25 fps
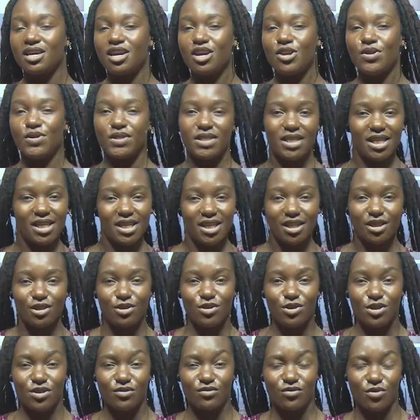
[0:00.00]
you're sending
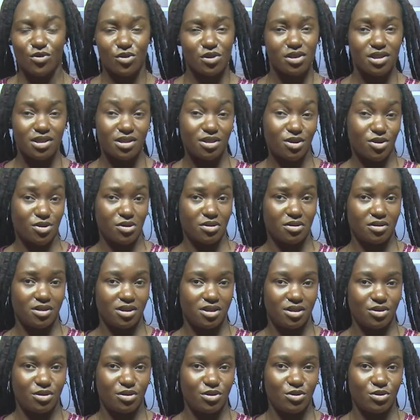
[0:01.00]
those voice
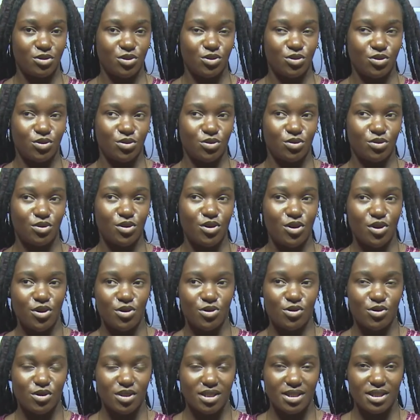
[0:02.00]
notes, you know, to
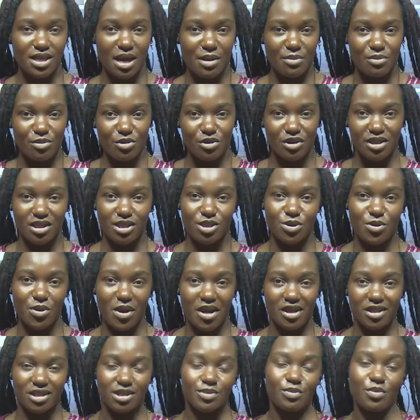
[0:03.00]
somebody, to
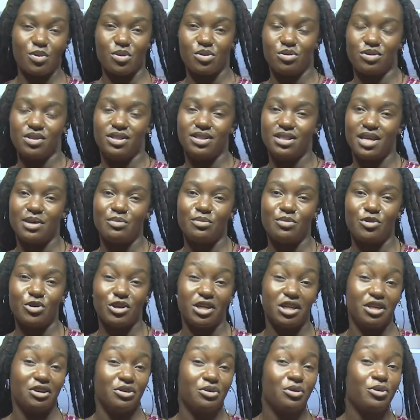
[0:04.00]
expose
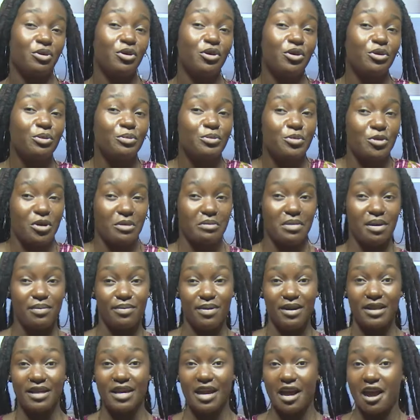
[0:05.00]
somebody who you
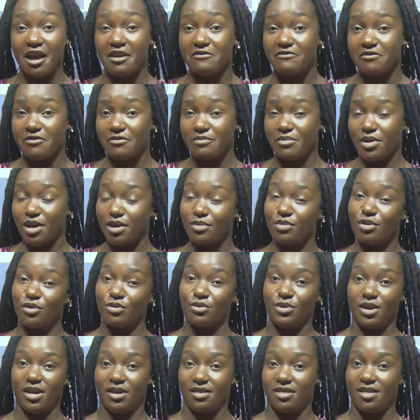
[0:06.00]
probably have a baby
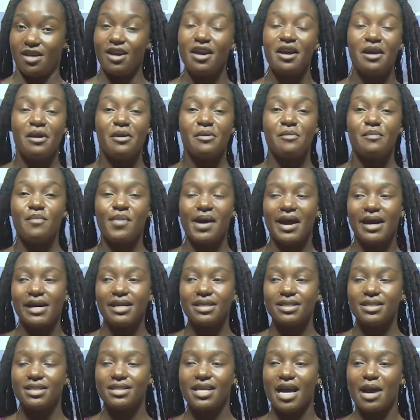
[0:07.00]
with.
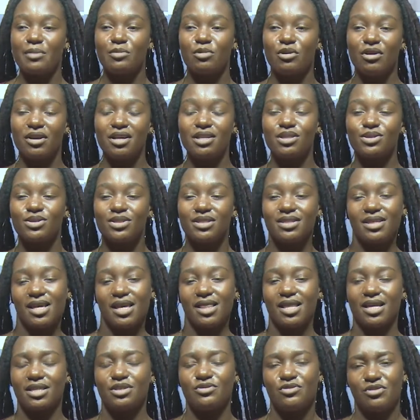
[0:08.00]
But I'm going to say
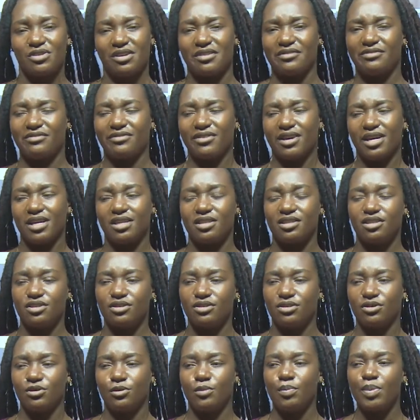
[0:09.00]
that for a fact, you
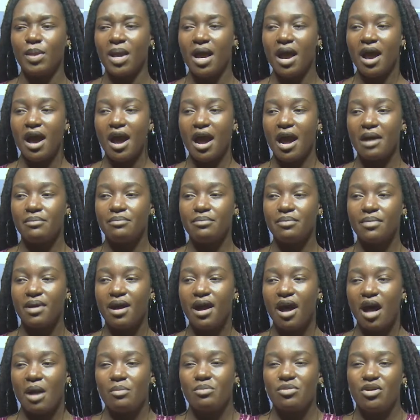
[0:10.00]
know, I'm
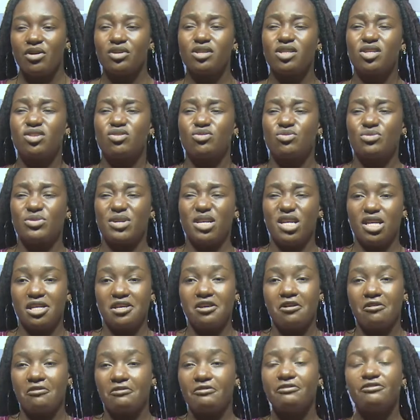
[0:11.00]
not really
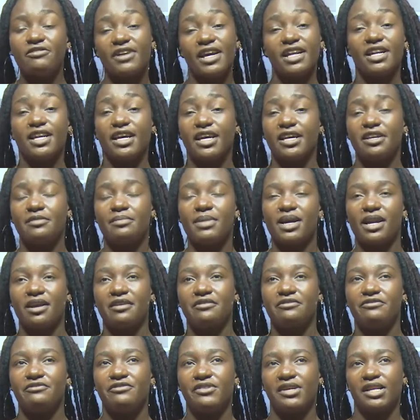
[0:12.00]
offended, but I
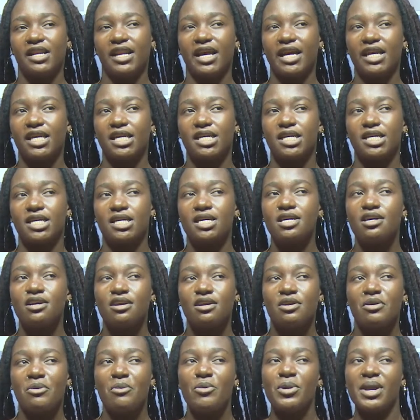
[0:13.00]
feel like
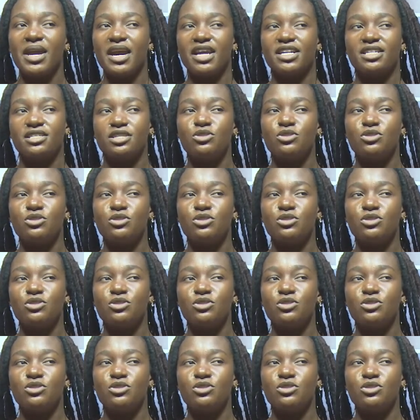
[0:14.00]
we